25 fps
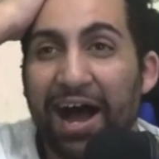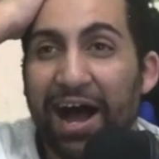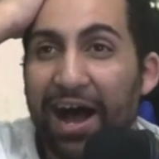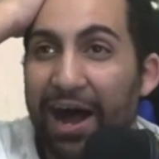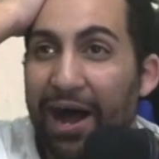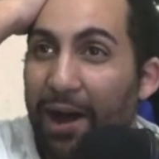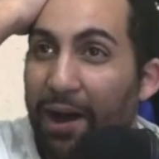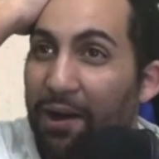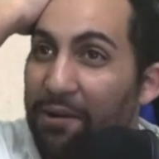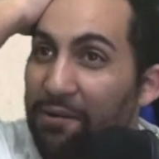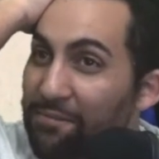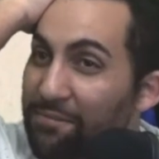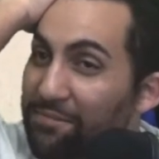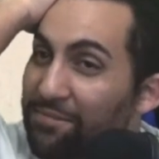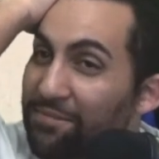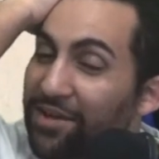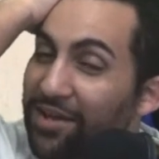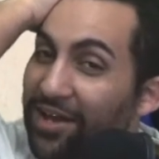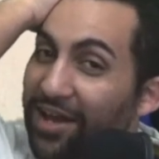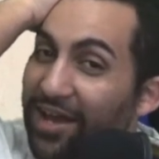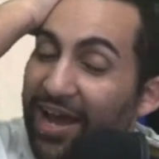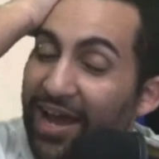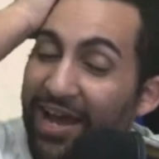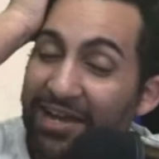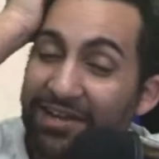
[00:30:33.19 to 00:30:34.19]

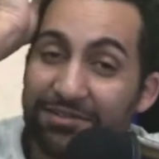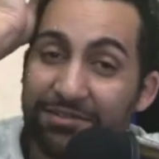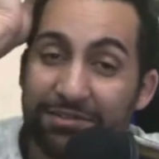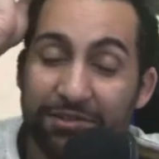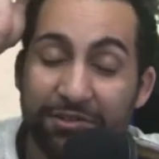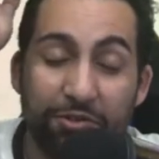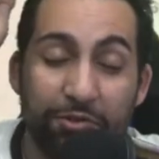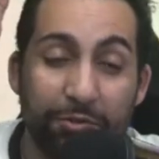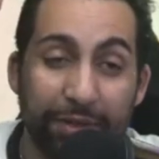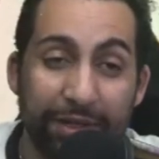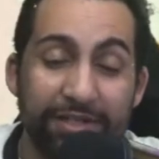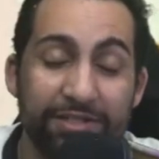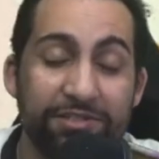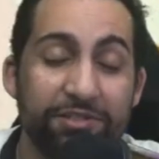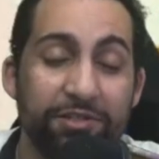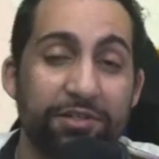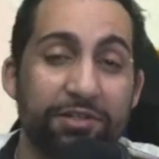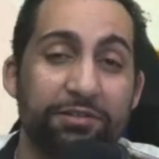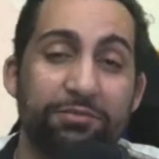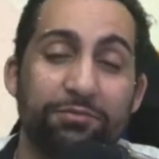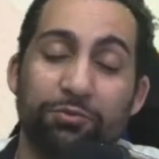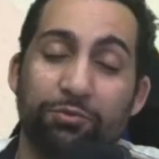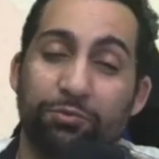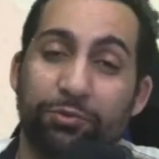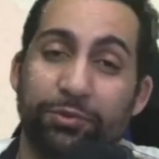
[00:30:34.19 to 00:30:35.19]
And green's
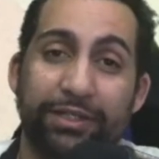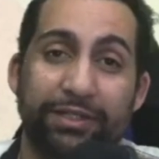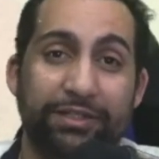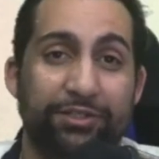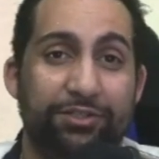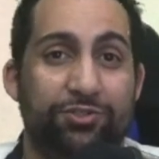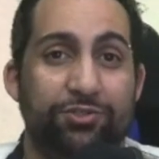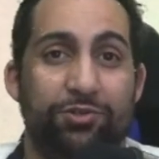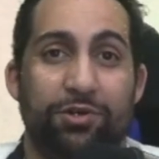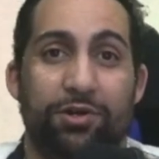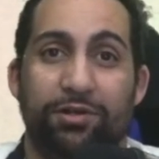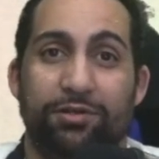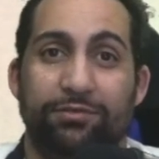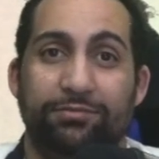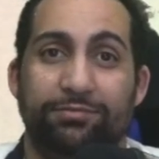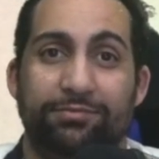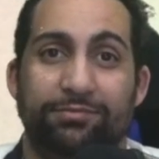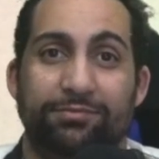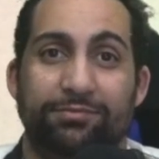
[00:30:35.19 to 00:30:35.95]
looking really strong.